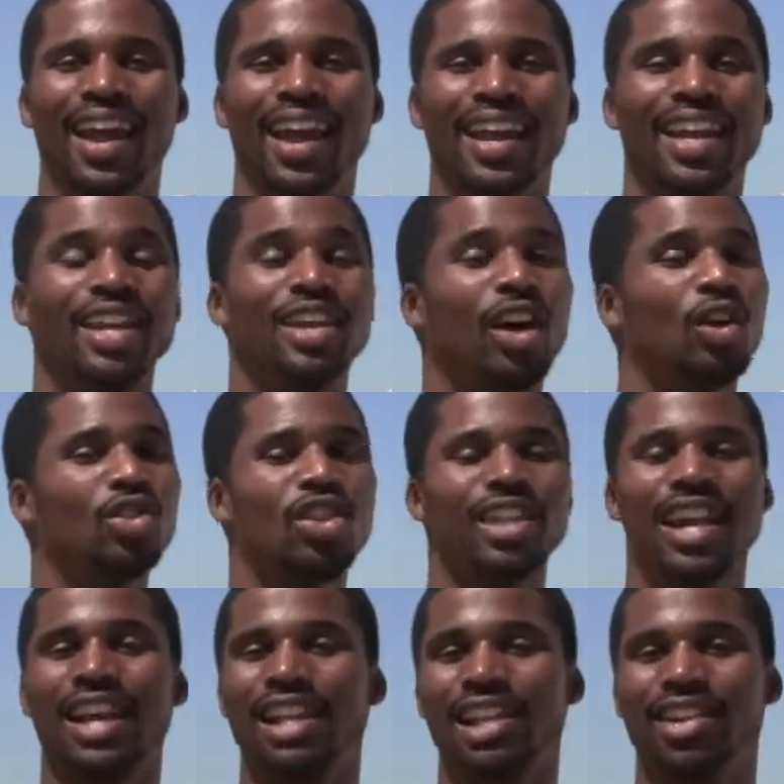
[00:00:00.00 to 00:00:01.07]
And he goes to
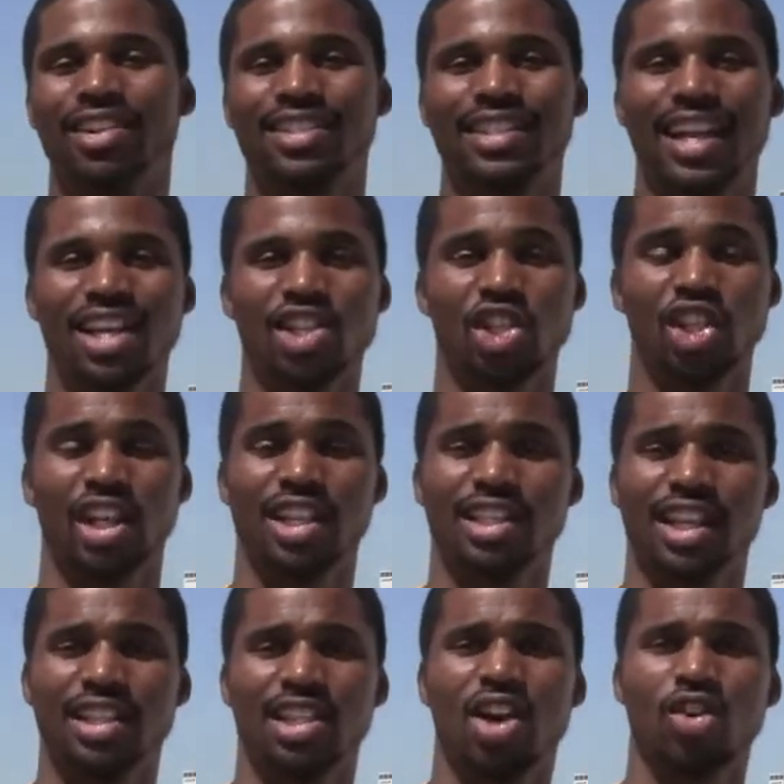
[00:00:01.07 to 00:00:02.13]
that clearance section and he
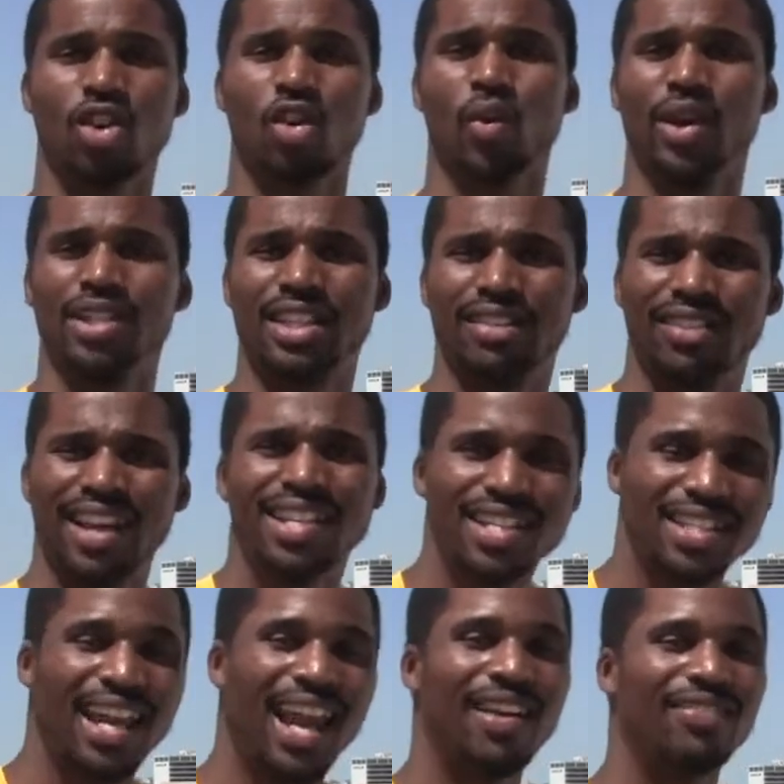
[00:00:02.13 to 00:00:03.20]
says, Uncle Chris, if they
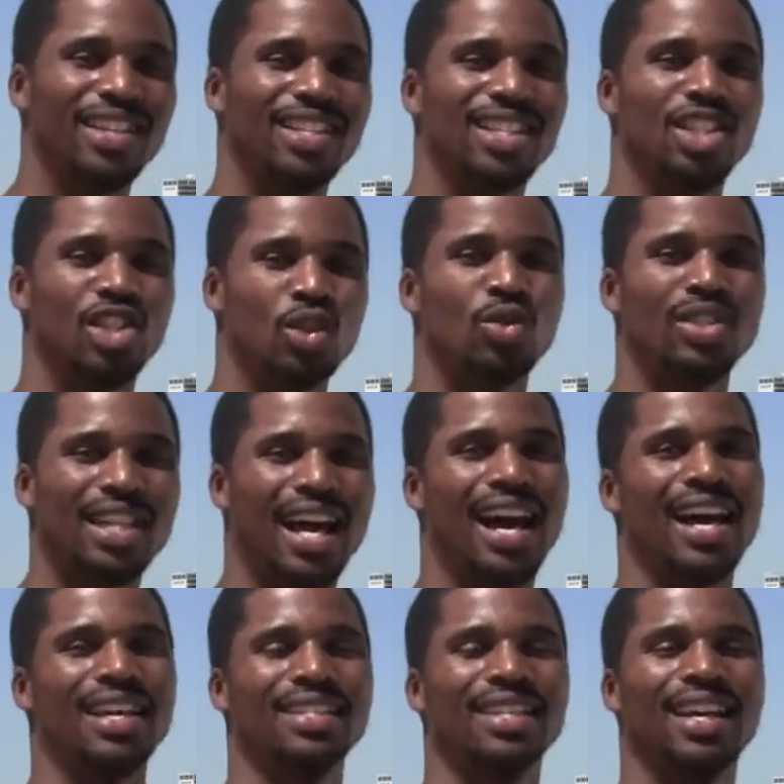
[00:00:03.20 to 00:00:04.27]
just have this shoe
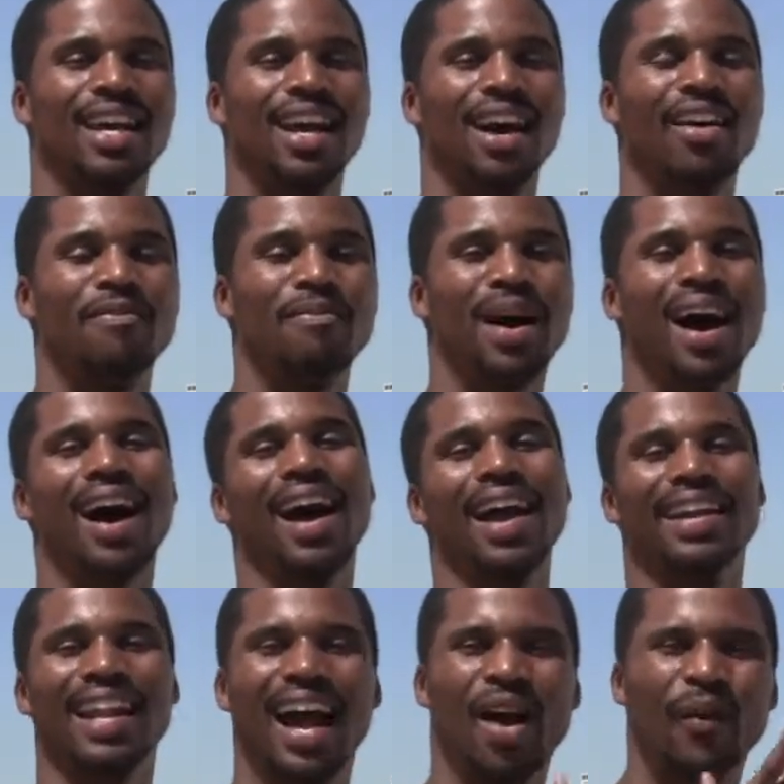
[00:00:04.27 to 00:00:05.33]
size of
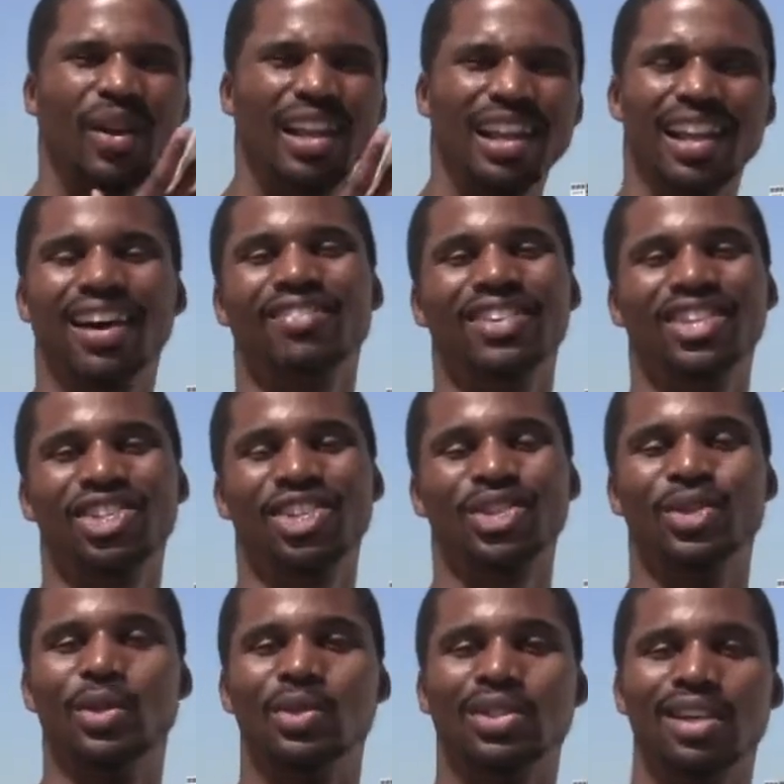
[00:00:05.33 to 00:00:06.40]
mine, I would love these
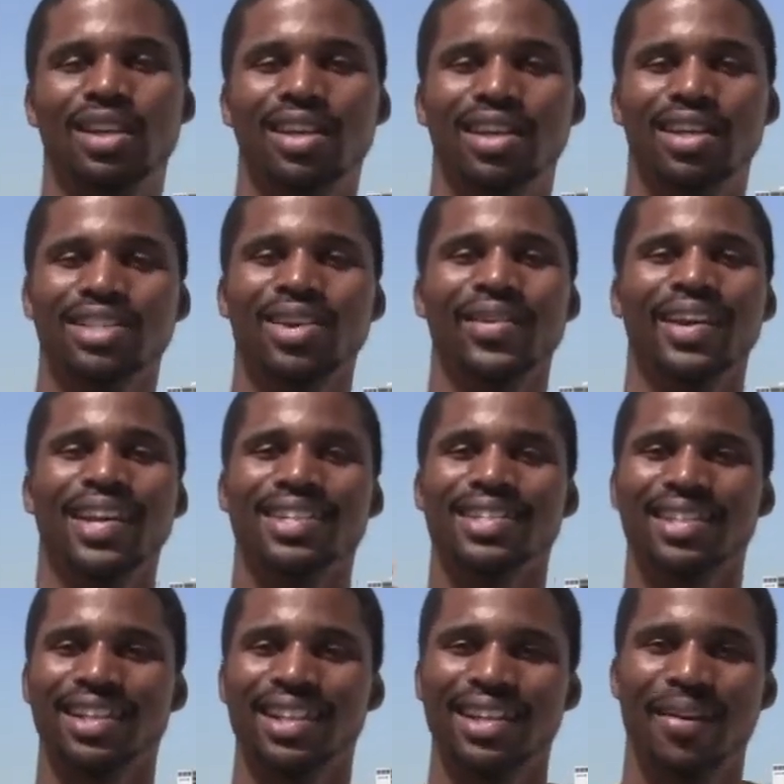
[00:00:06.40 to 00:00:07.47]
shoes. So
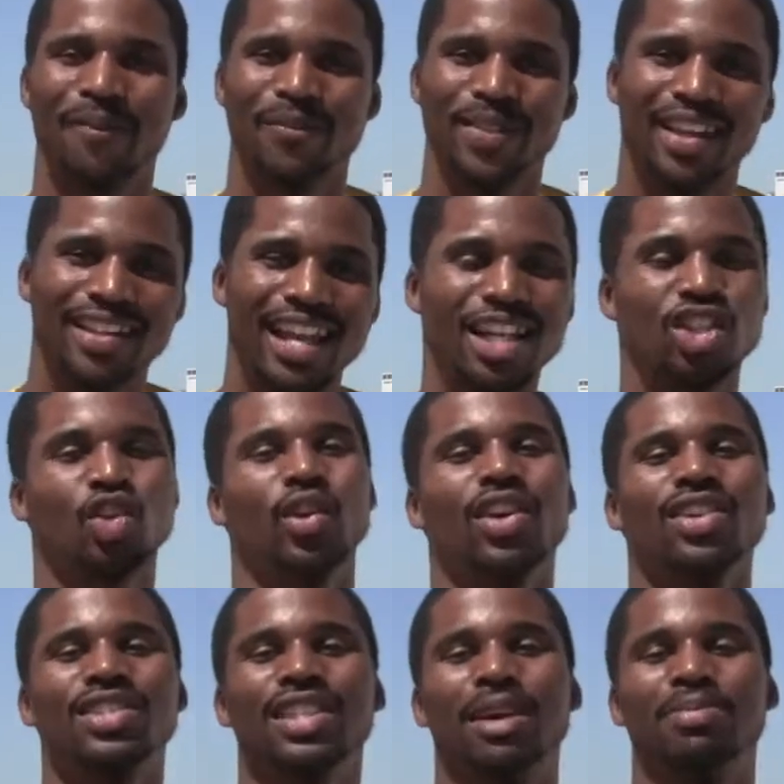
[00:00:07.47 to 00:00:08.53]
instantly, that
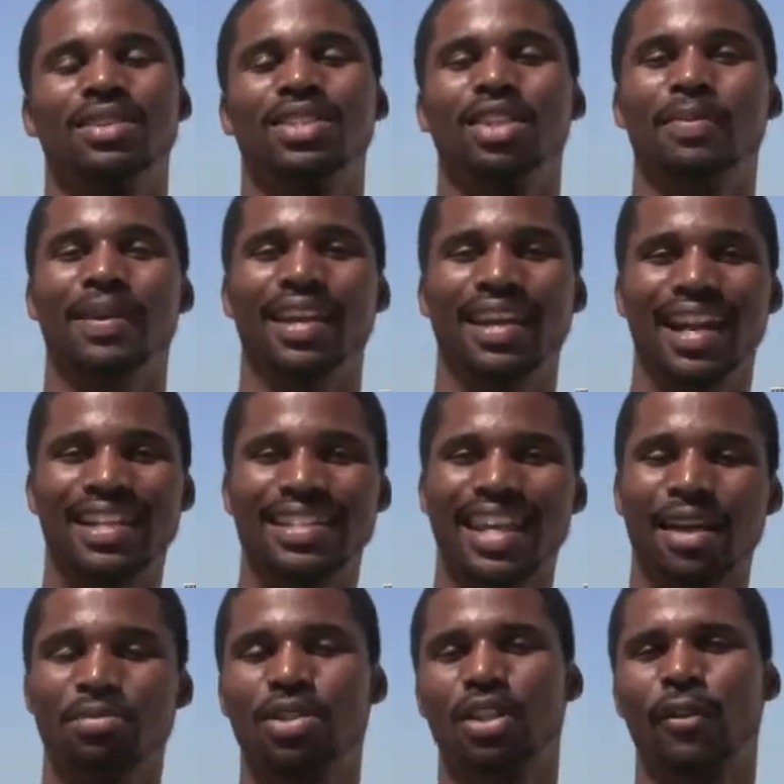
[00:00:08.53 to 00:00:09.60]
triggers something to me, and I
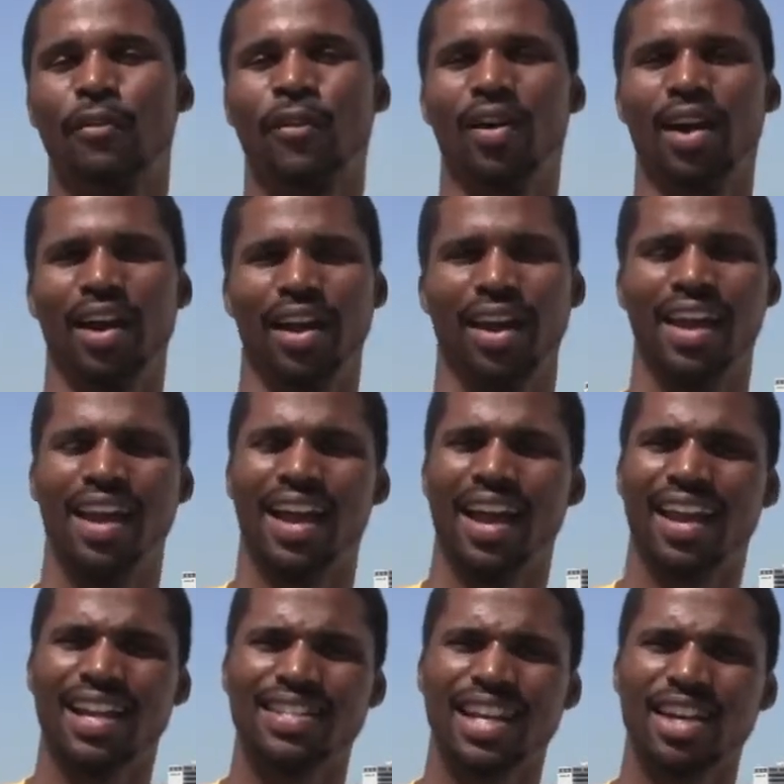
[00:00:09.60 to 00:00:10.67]
take him to the front.
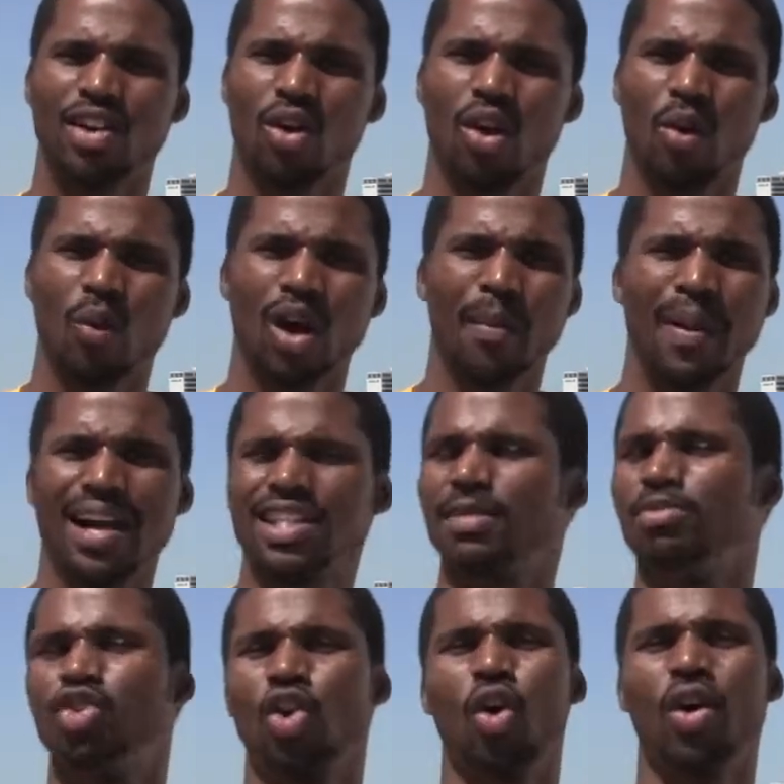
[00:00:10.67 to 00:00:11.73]
And I say, Noah, what about
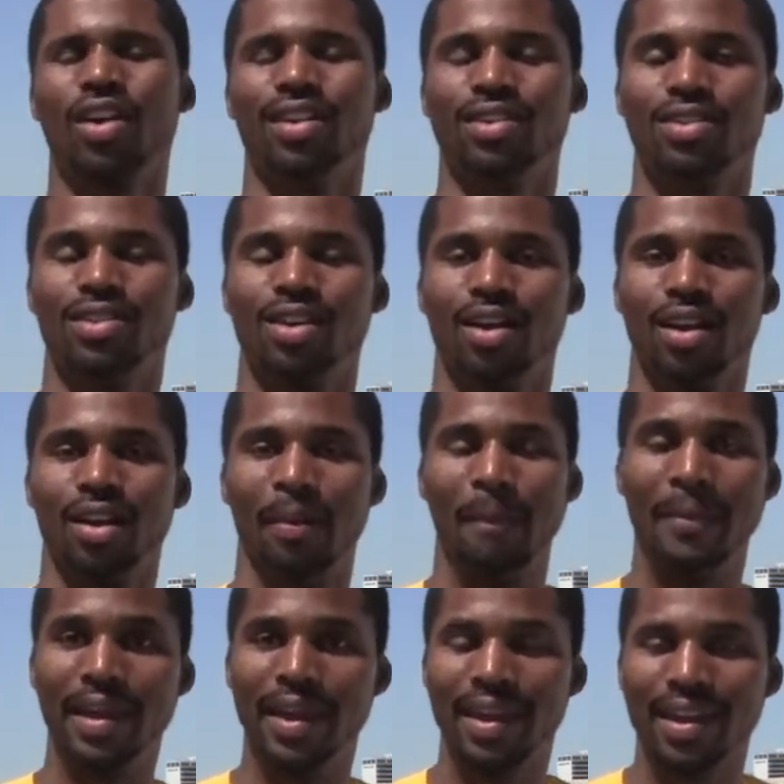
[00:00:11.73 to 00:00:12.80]
some Jordans?
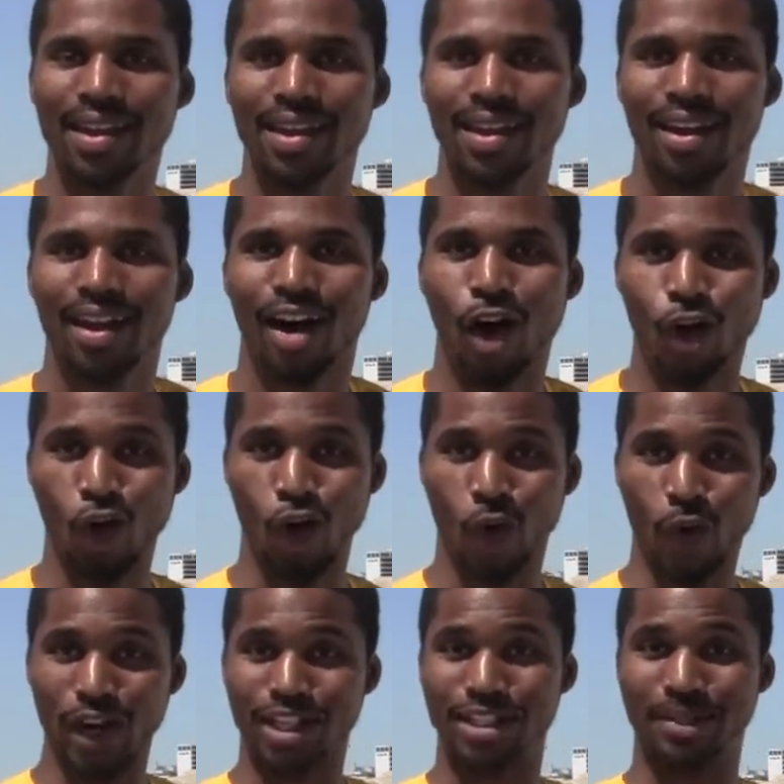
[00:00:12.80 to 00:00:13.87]
Me? Uncle
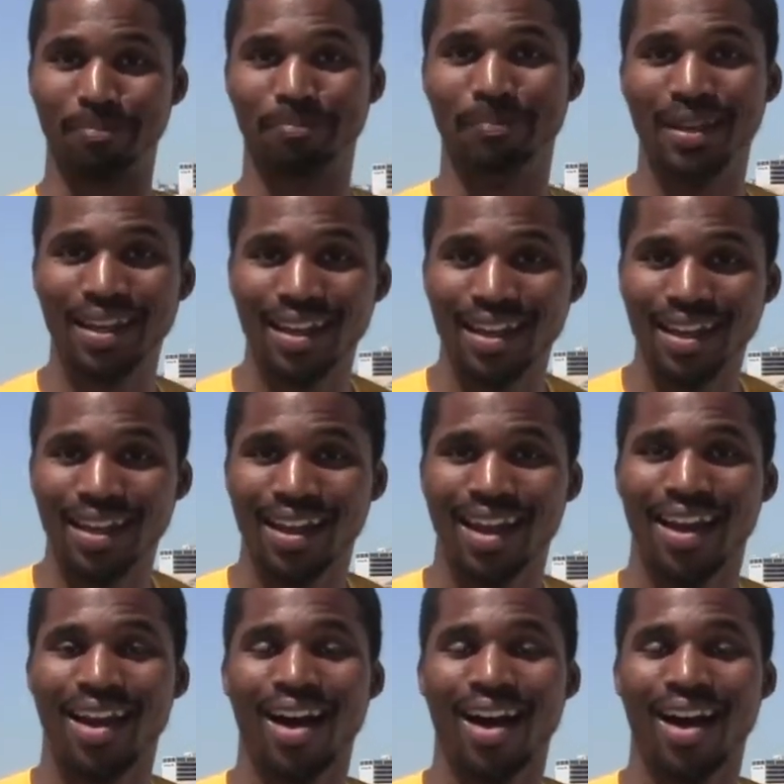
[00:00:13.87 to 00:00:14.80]
Chris, me?